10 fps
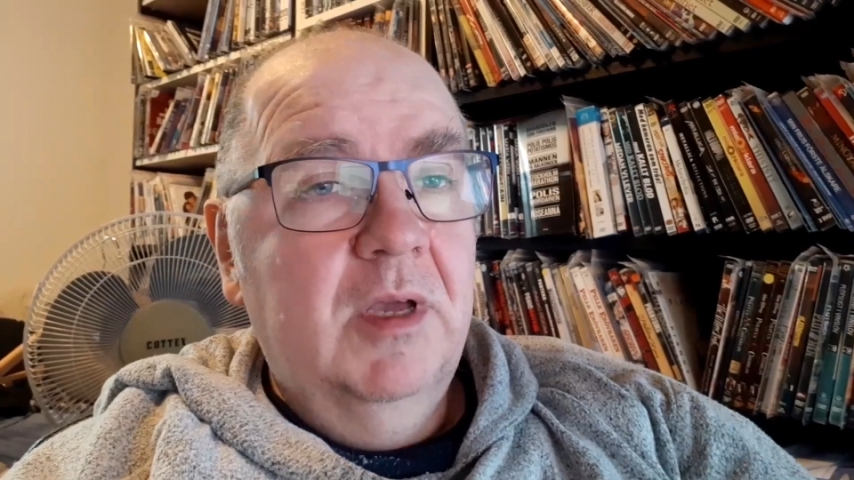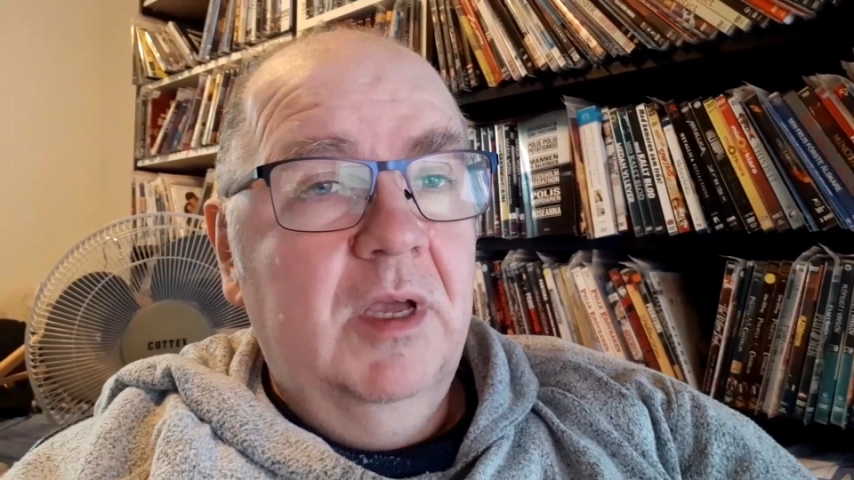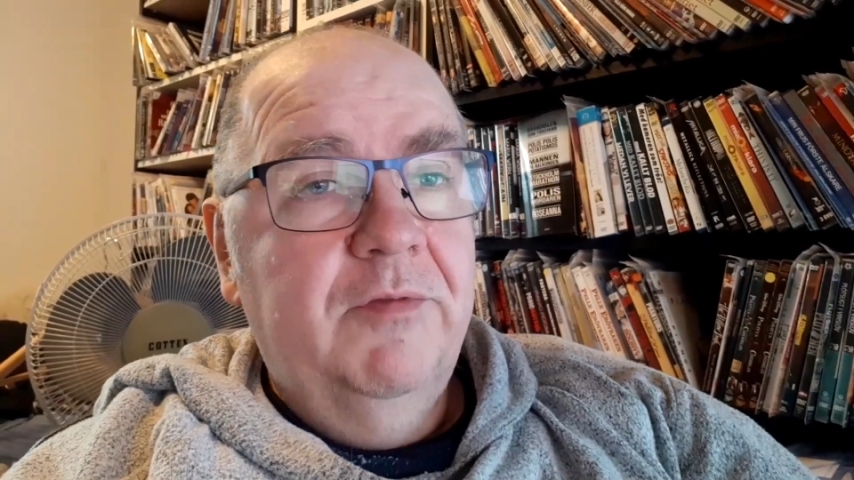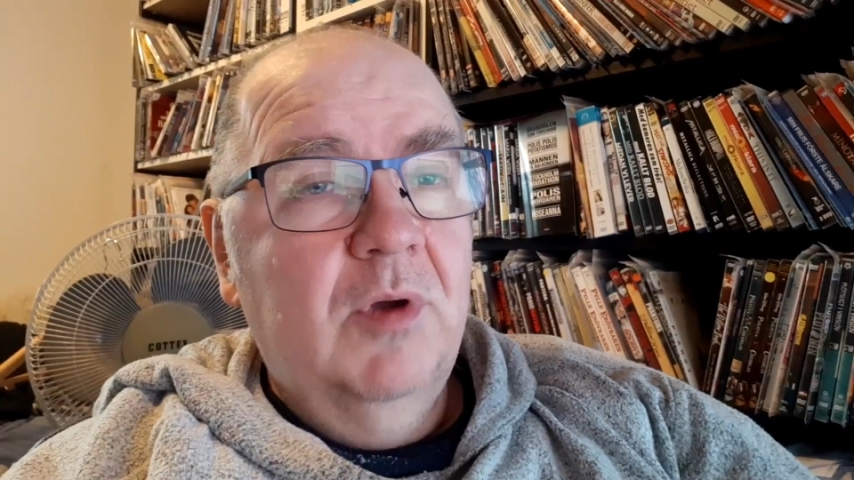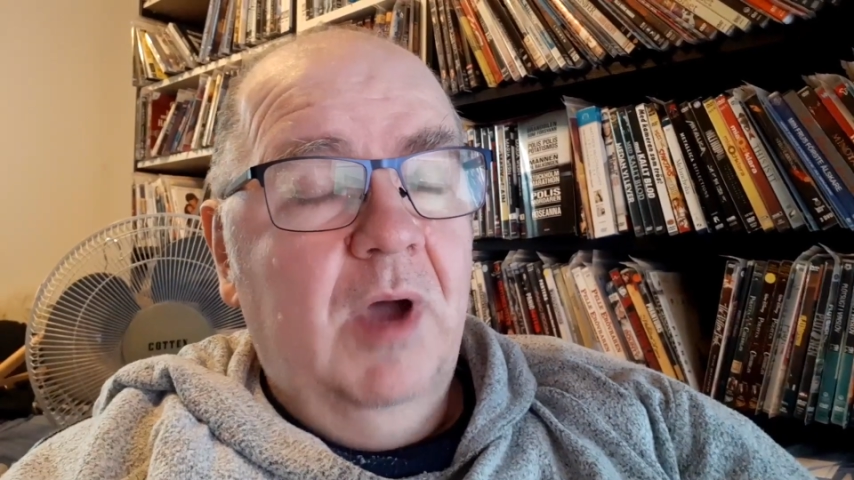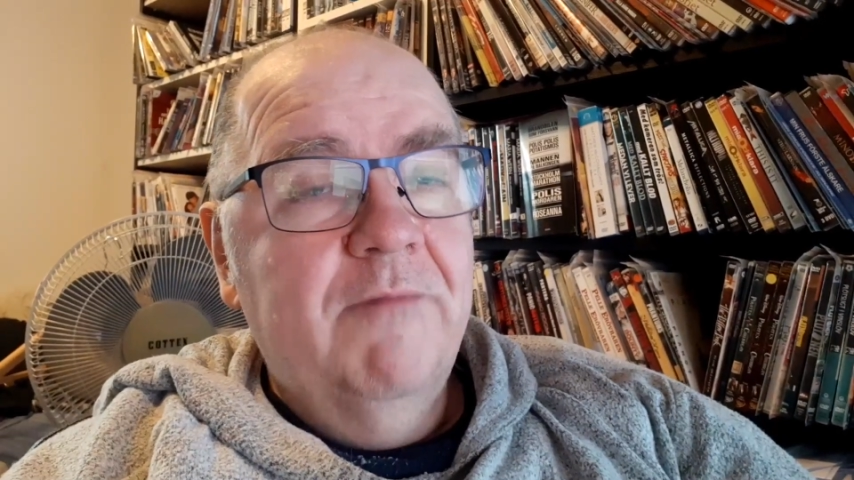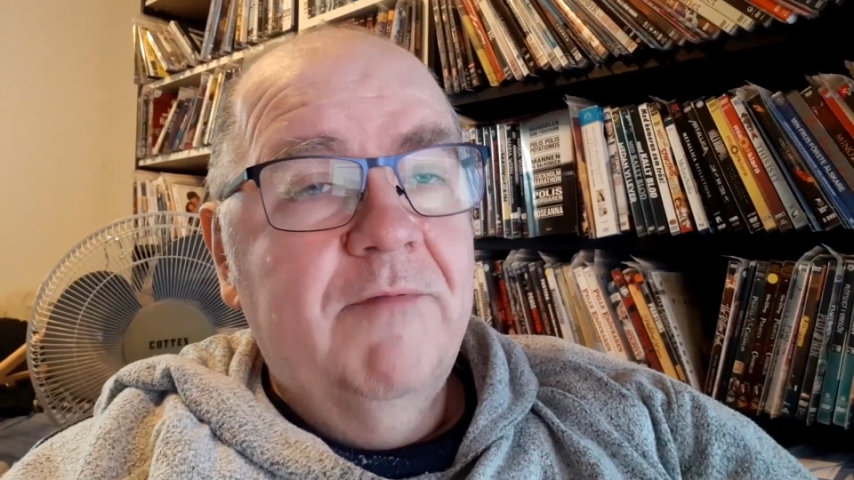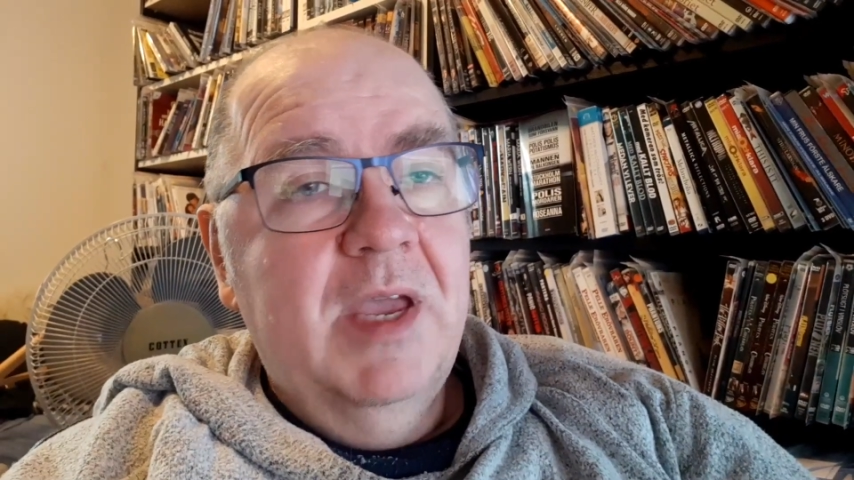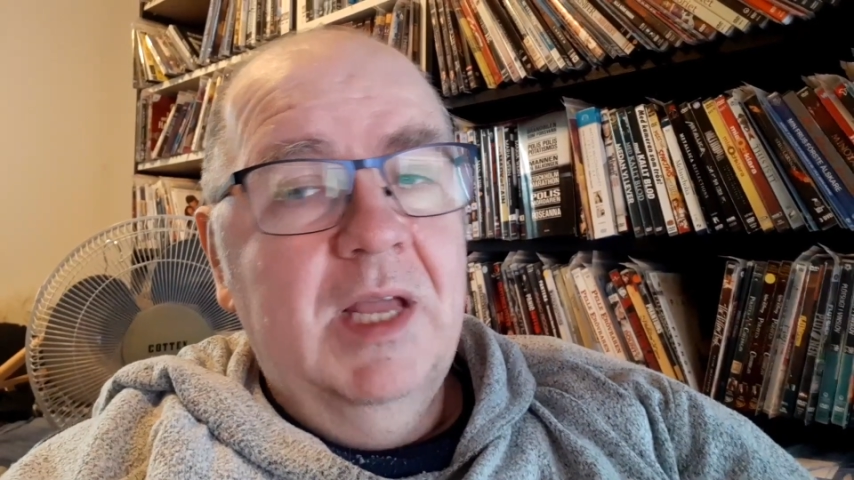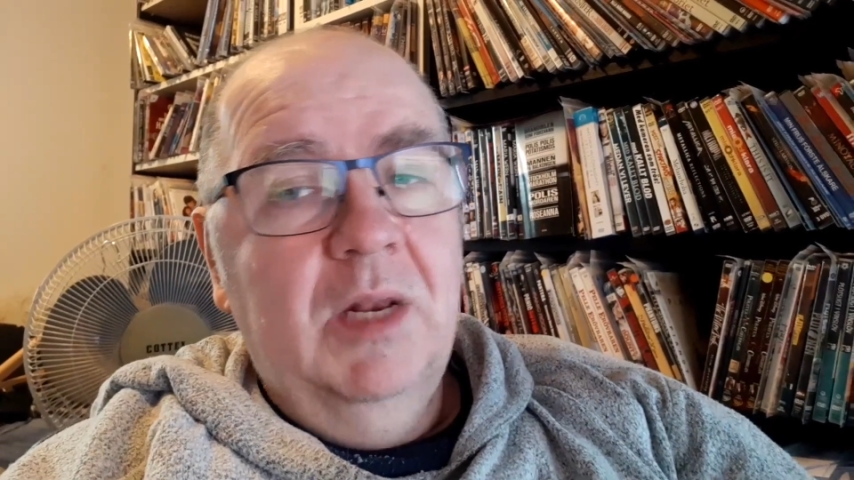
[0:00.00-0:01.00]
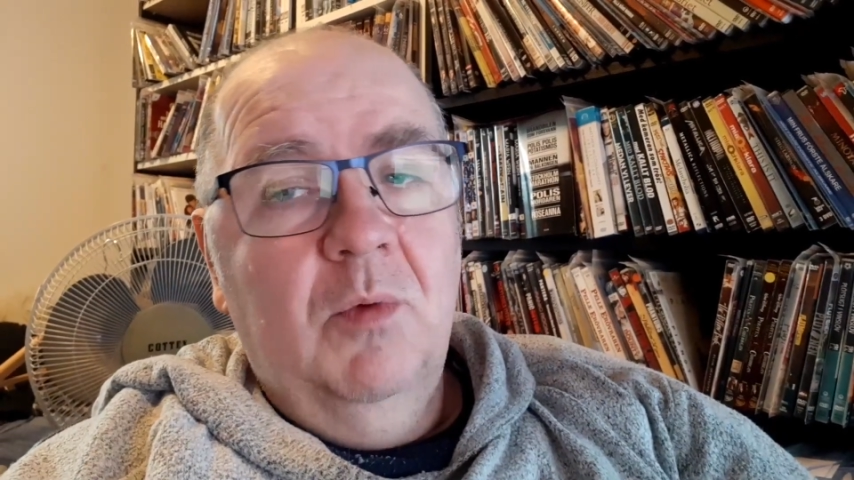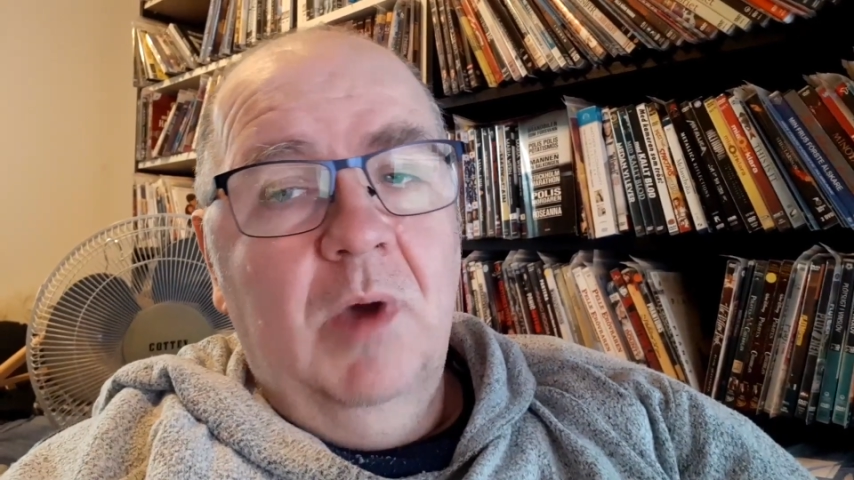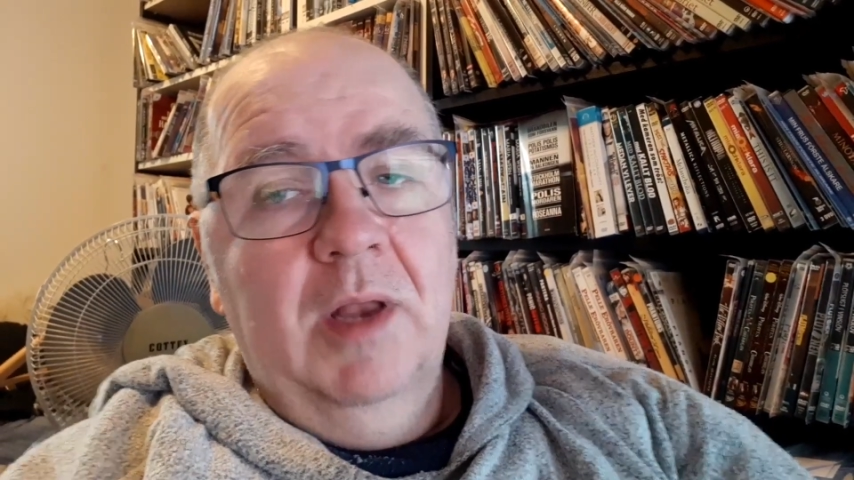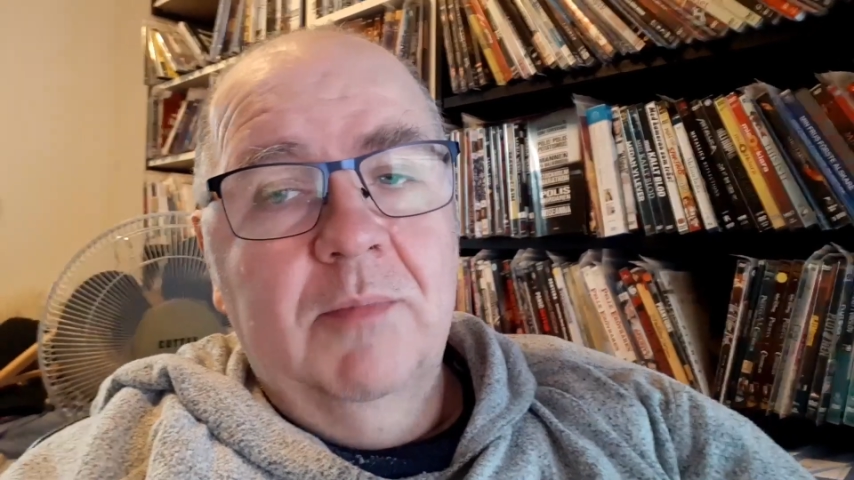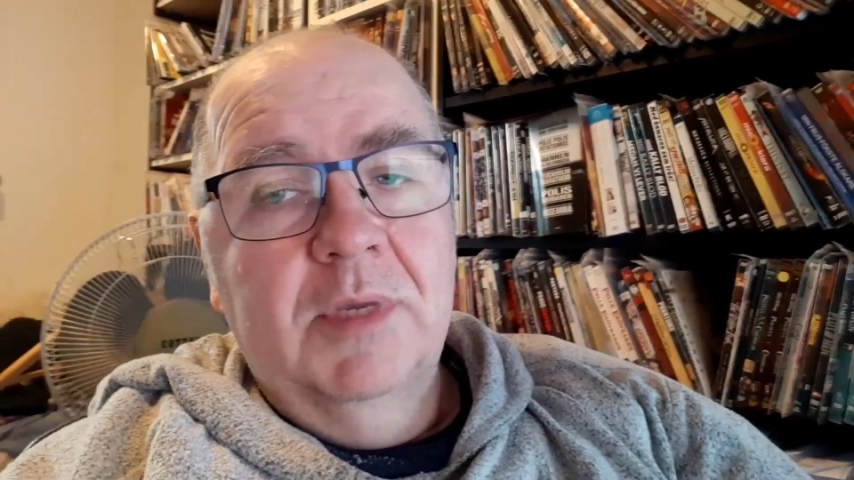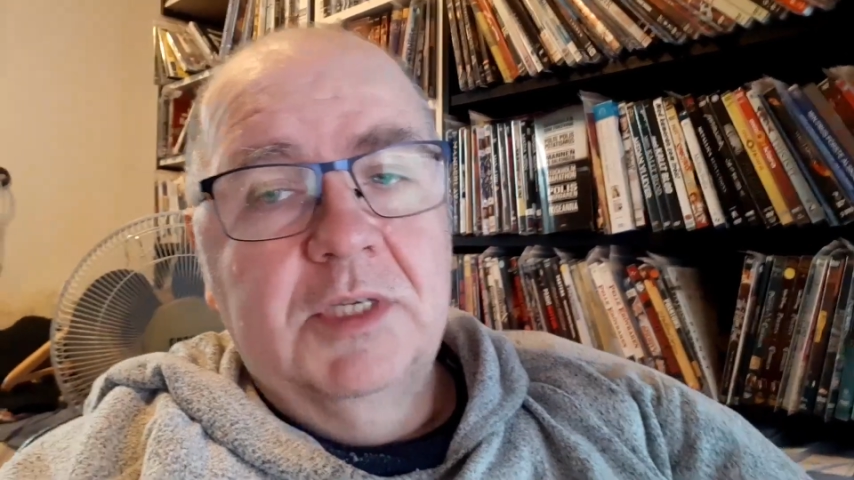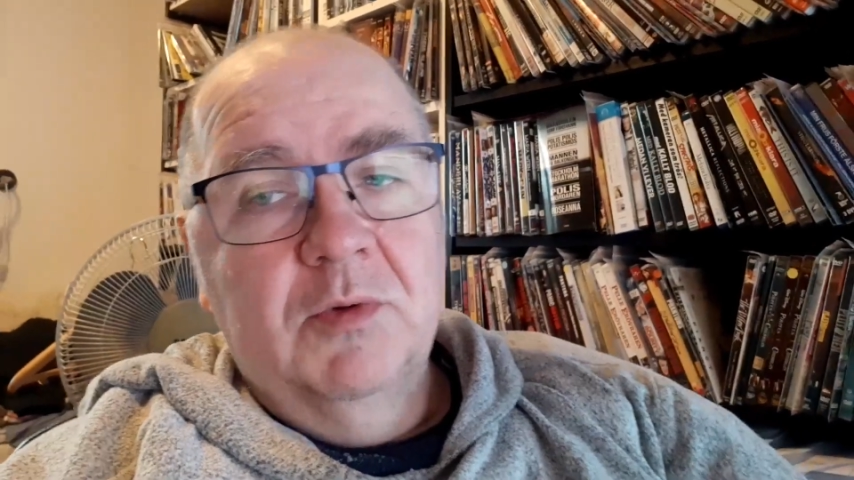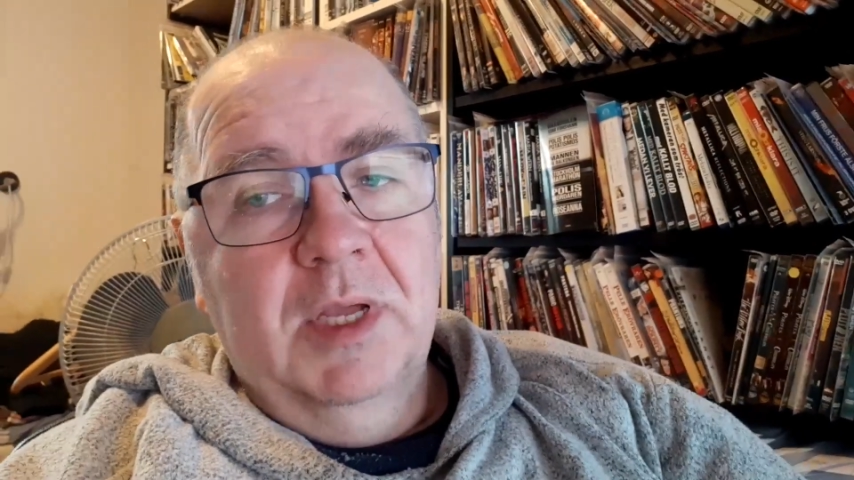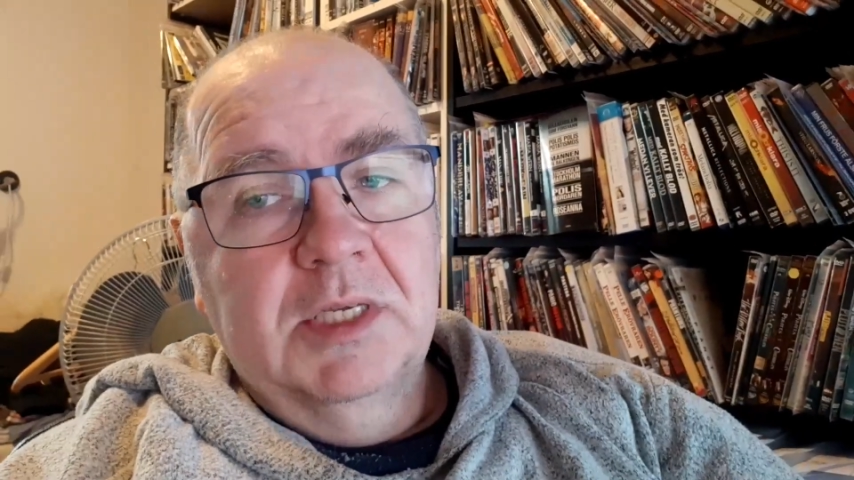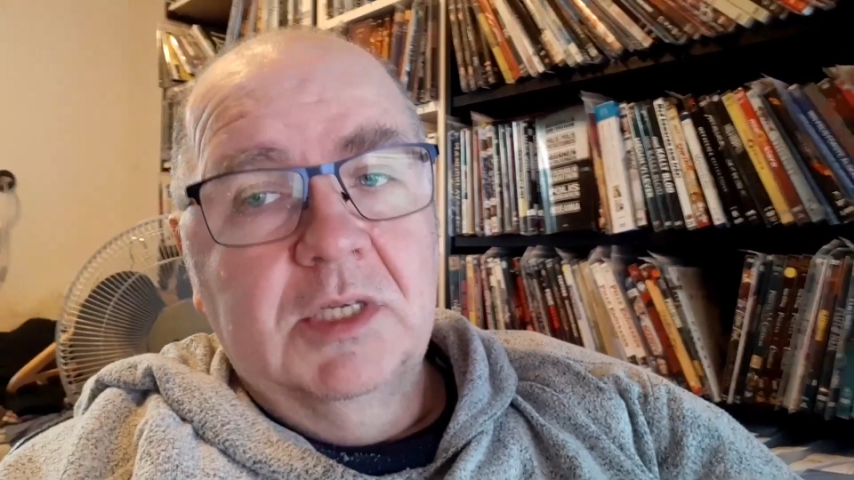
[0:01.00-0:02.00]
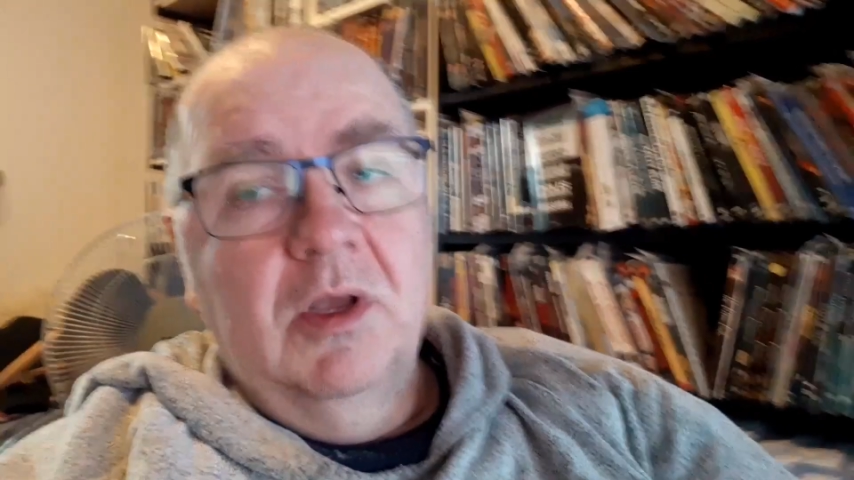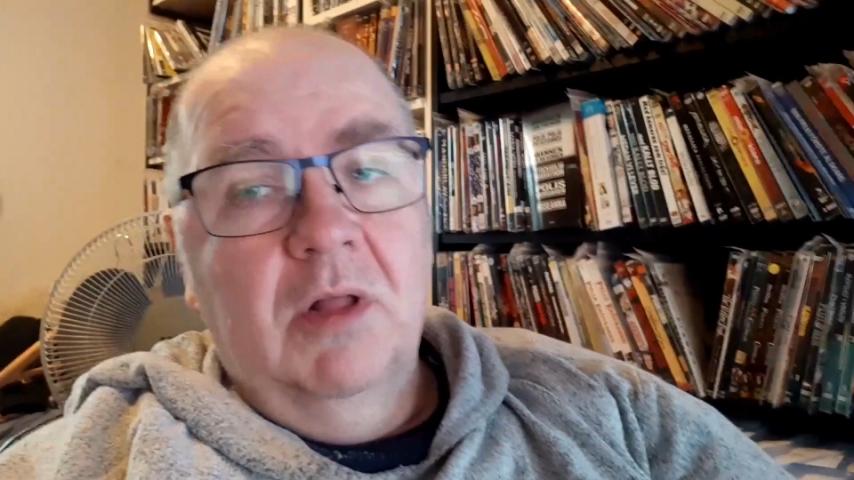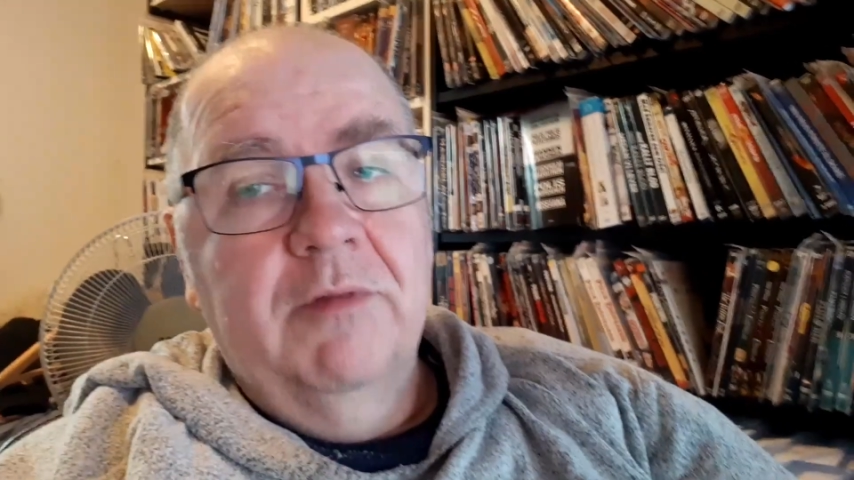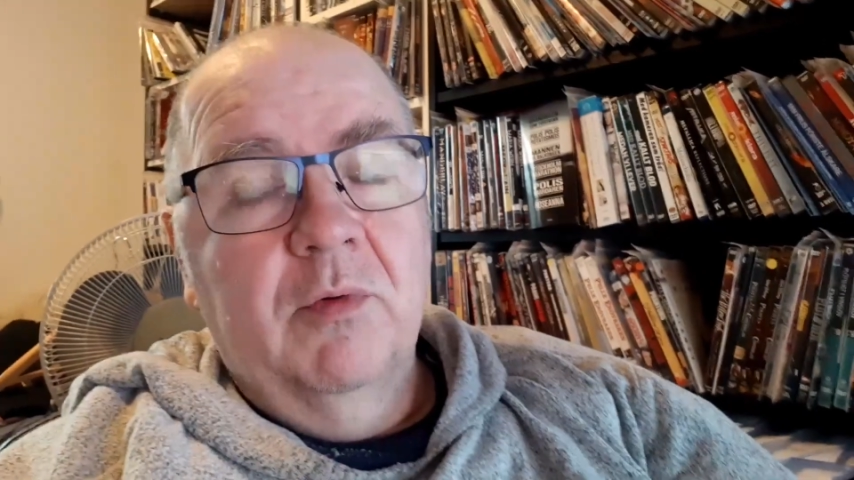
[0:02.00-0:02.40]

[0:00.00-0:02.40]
If you unveil one mystery and solve